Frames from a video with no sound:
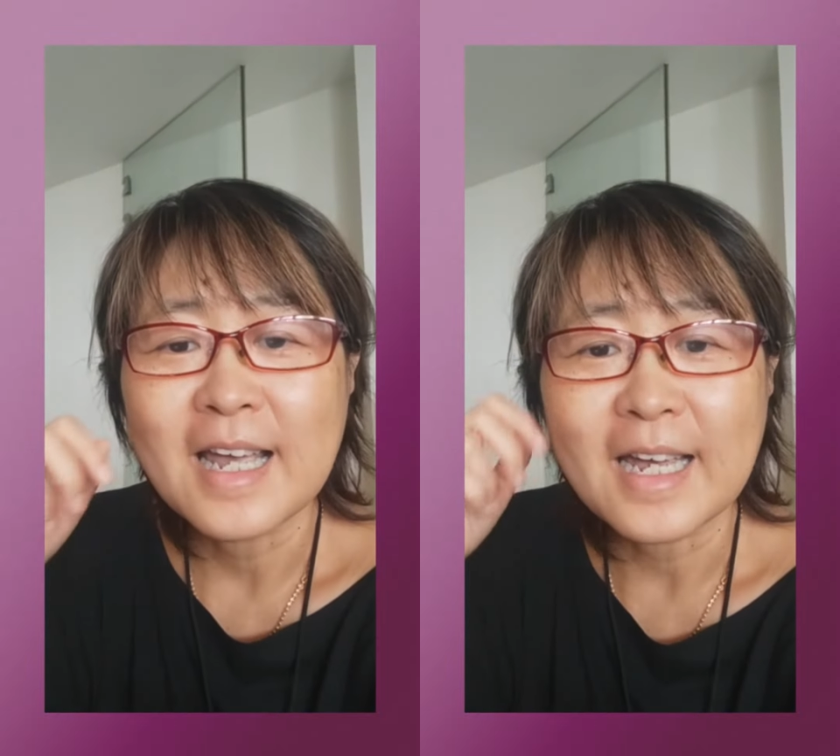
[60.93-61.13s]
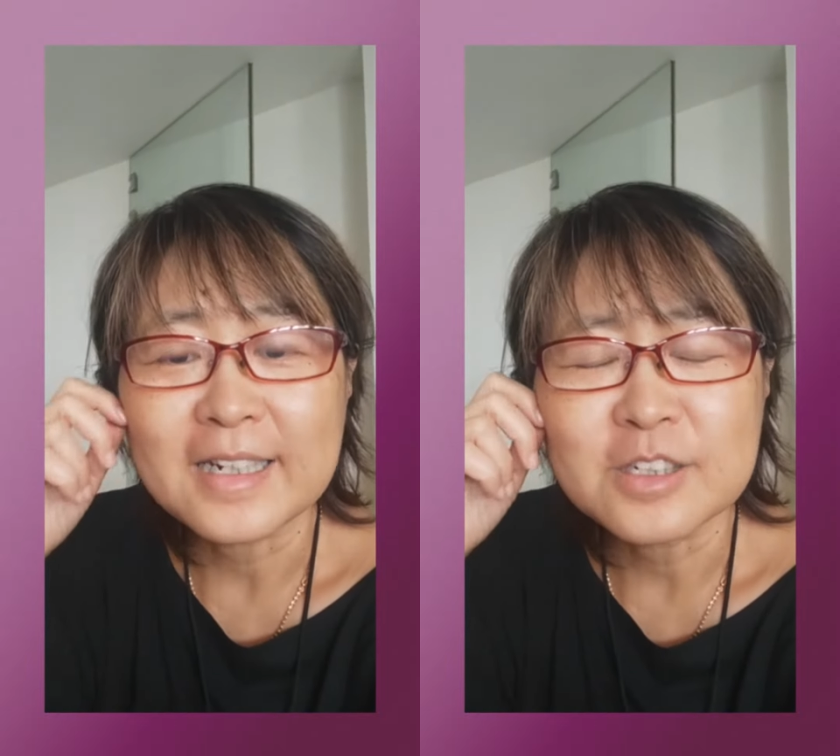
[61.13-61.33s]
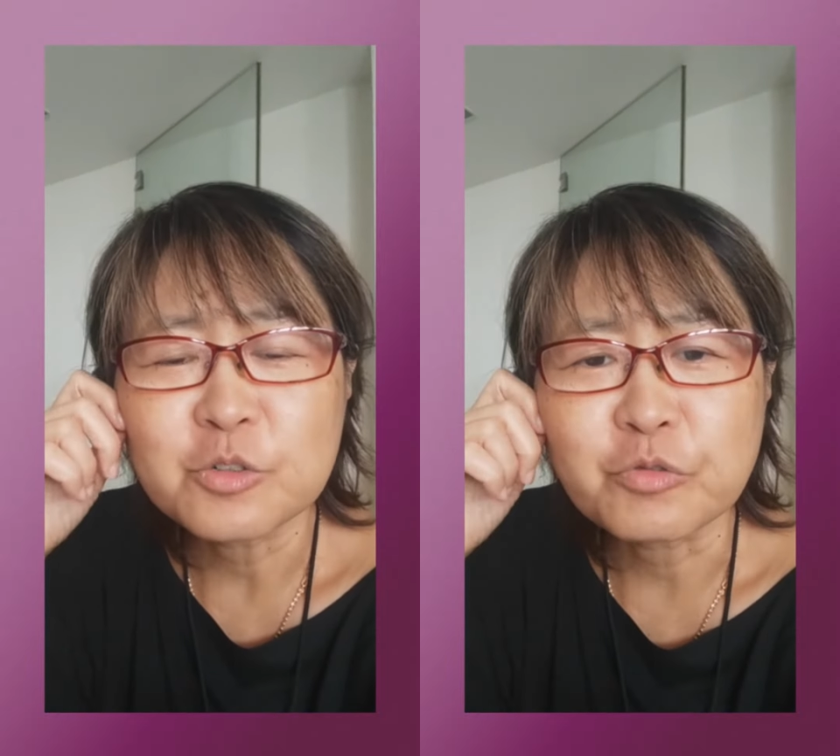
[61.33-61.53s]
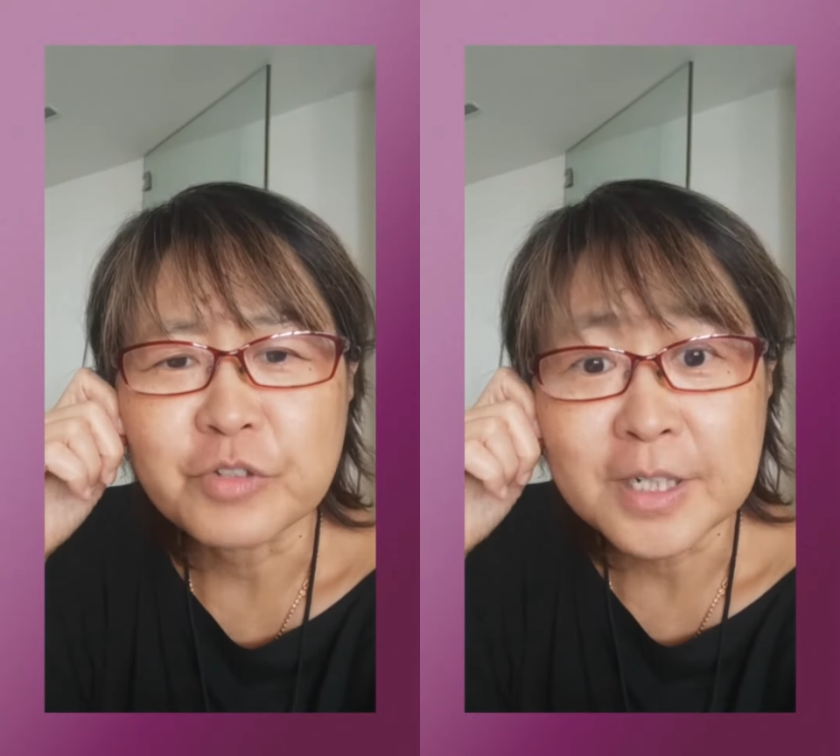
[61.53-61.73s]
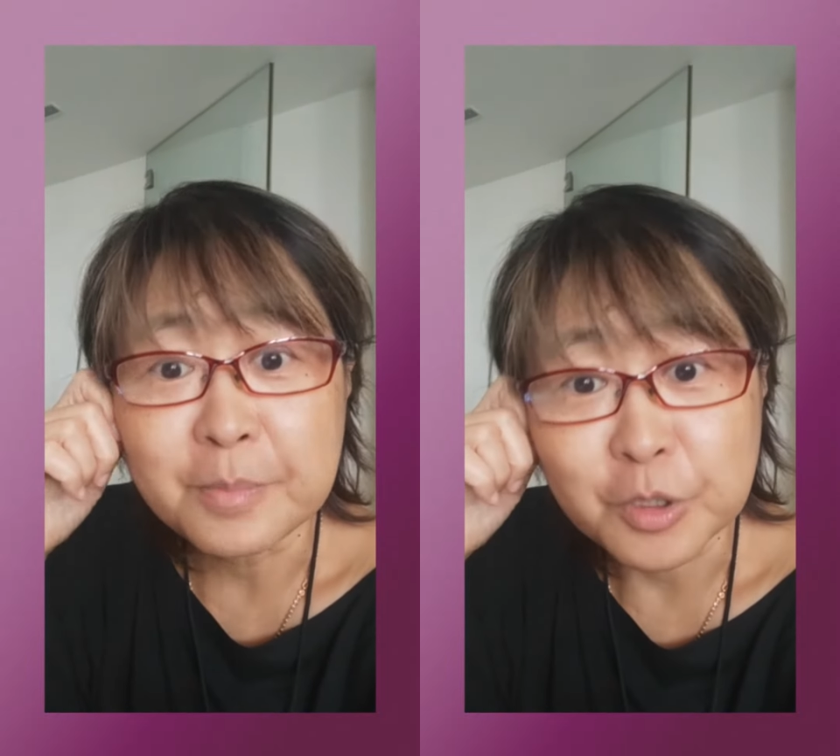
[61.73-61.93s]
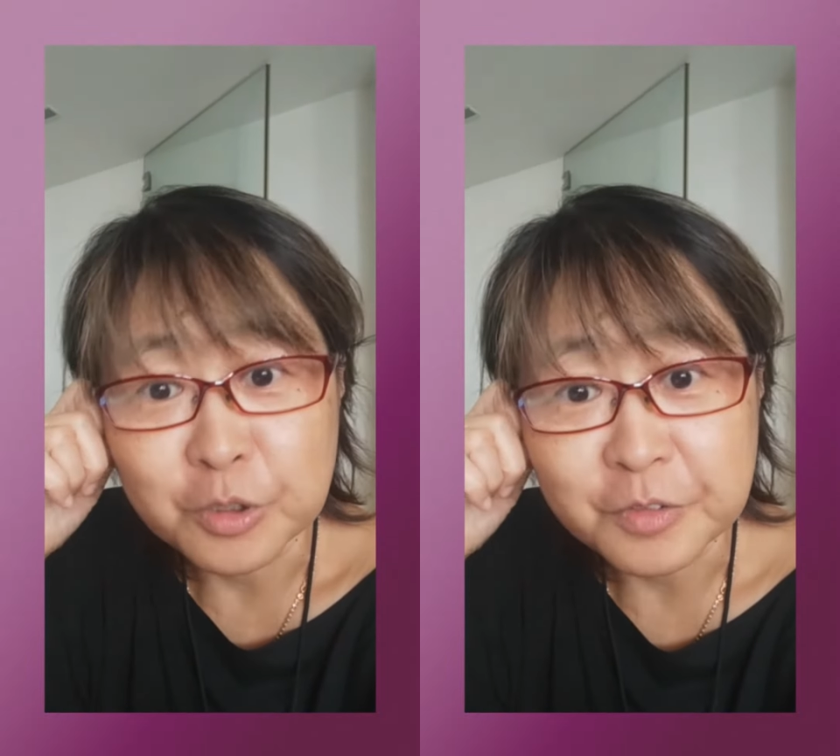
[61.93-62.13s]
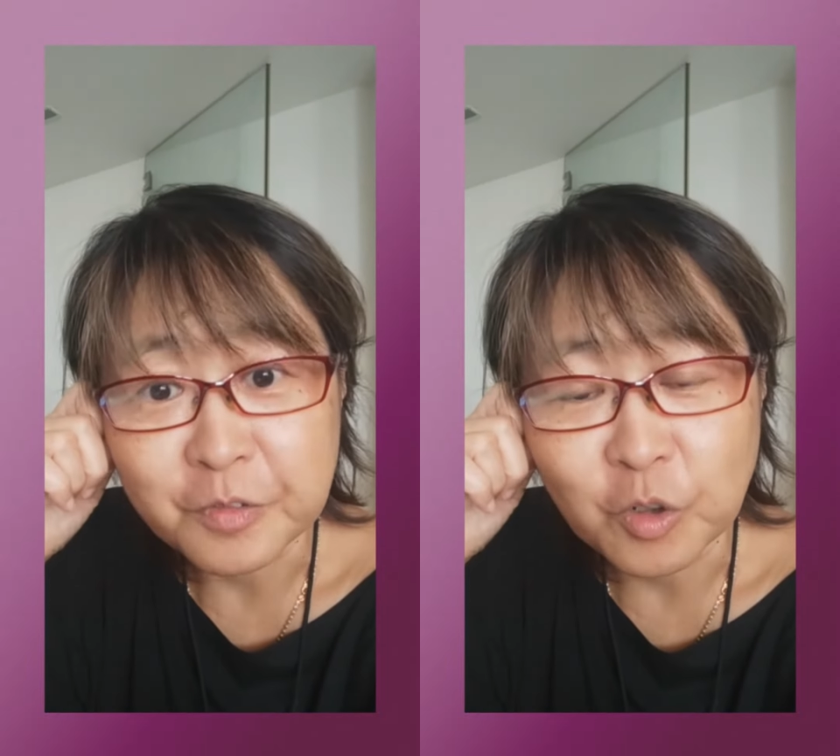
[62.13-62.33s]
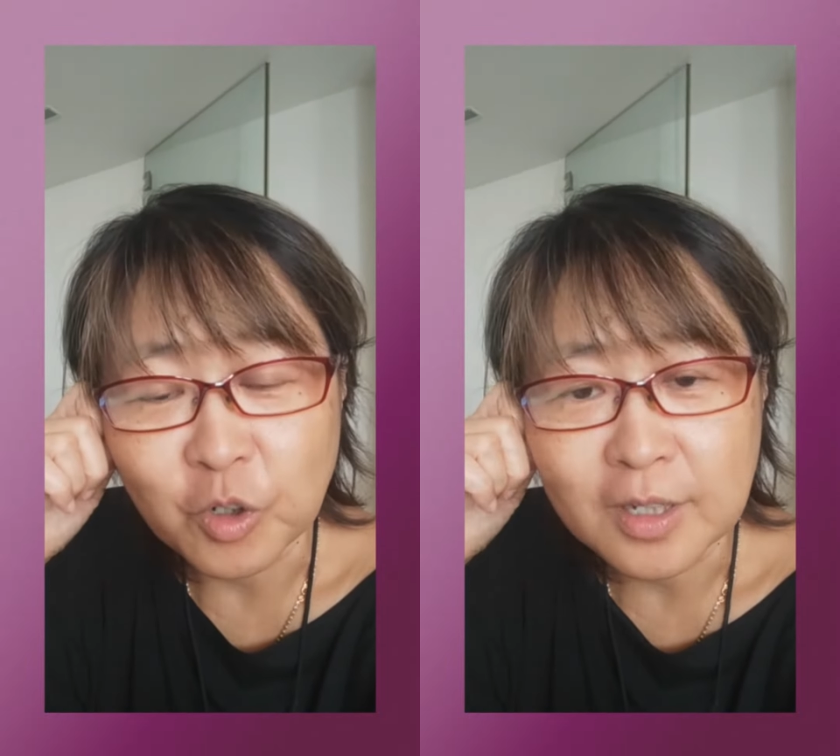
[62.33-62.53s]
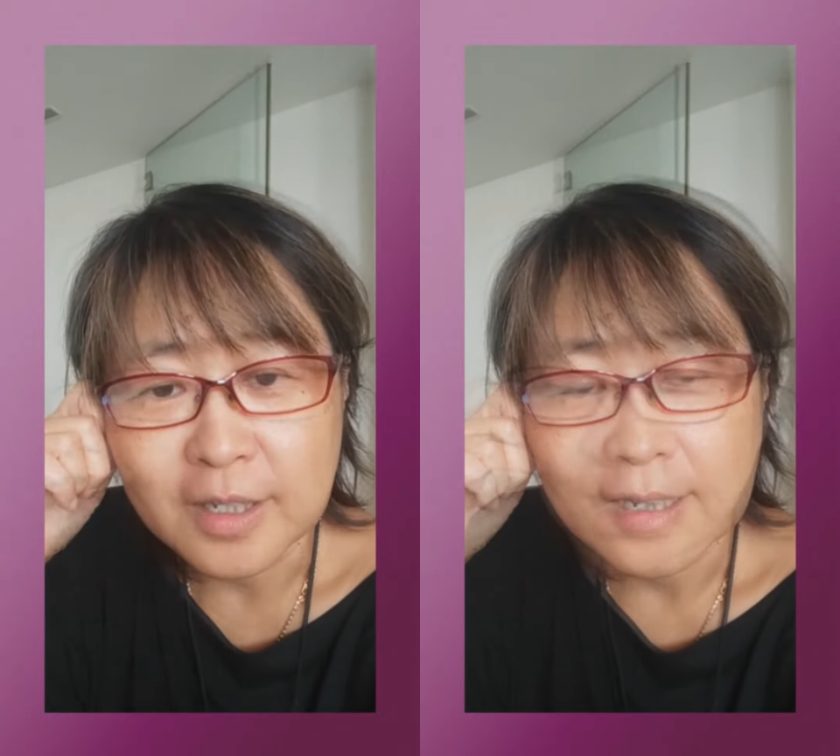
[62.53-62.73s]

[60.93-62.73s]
and it looked really beautiful.